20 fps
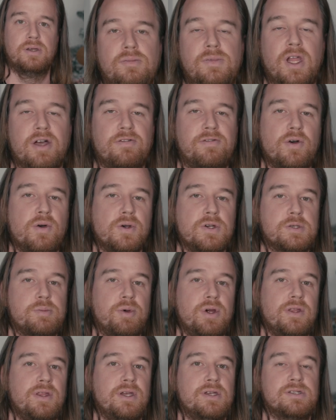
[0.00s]
Now, focus
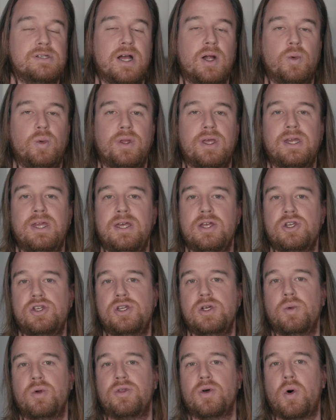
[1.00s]
breathing is not really an
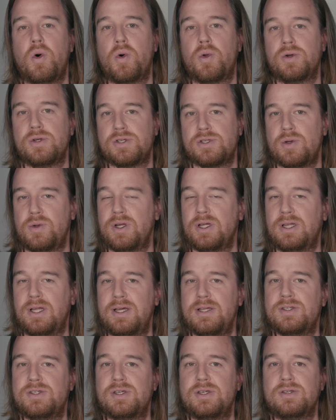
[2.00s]
issue with older Sony
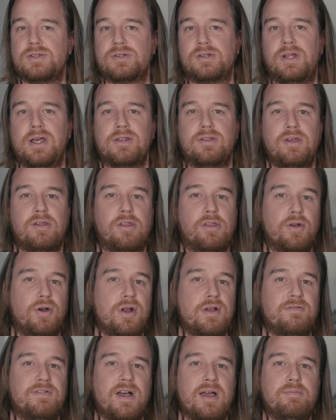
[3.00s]
lenses like the
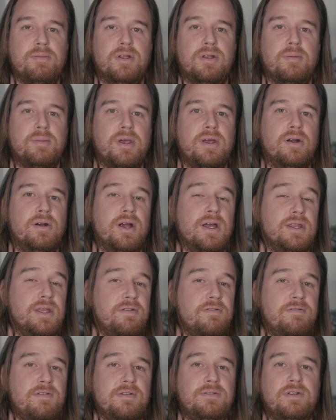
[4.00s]
35mm and the
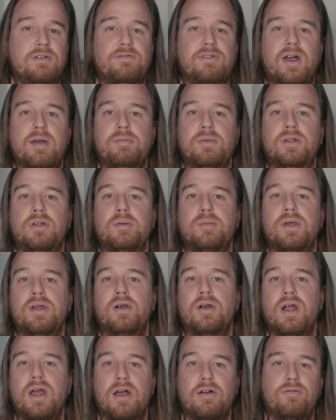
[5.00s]

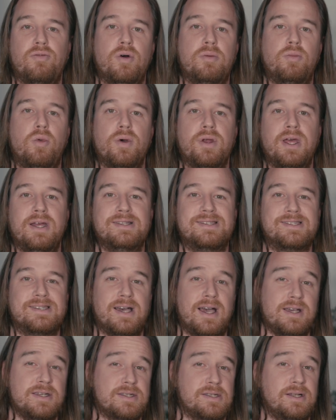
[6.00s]
55mm f1.8
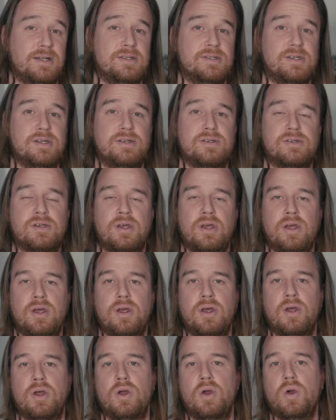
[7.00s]
Zeiss lenses,
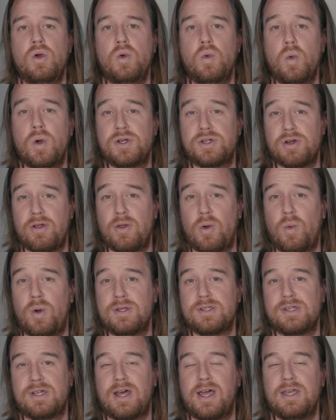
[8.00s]
which are the
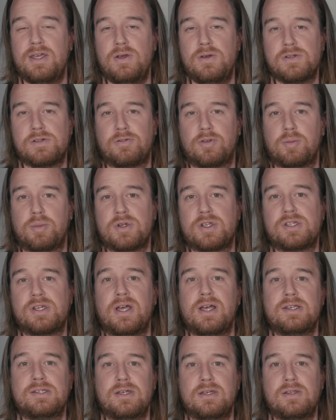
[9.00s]
ones that I use for
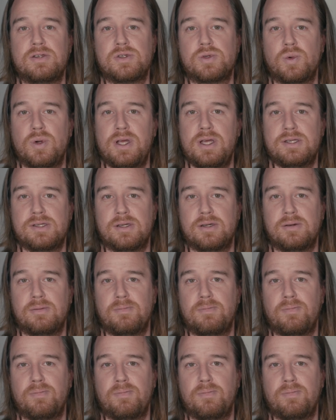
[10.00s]
precisely this reason.